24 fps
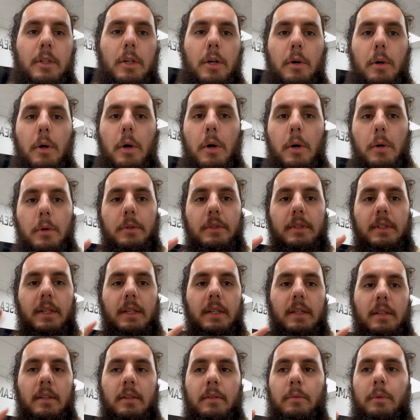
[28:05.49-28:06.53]

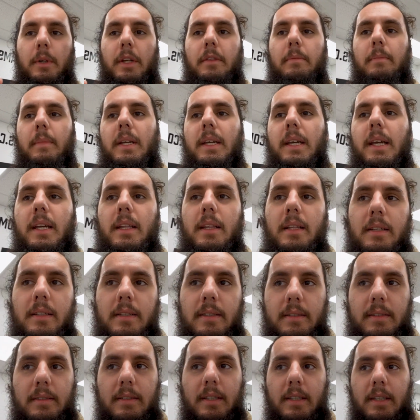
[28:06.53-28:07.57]
co-hosting with Michaela
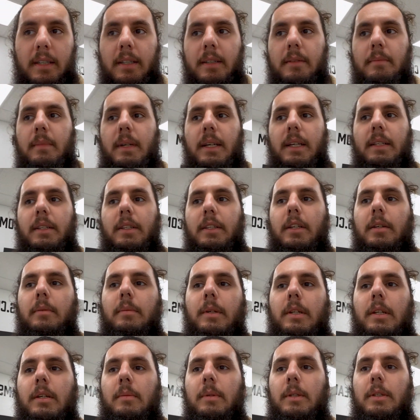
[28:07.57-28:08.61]
um, on the
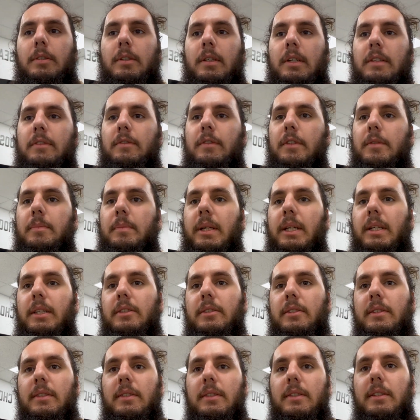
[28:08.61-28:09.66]
WW transfers page
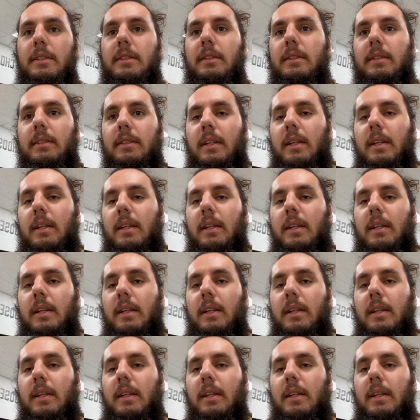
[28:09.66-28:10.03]
since it,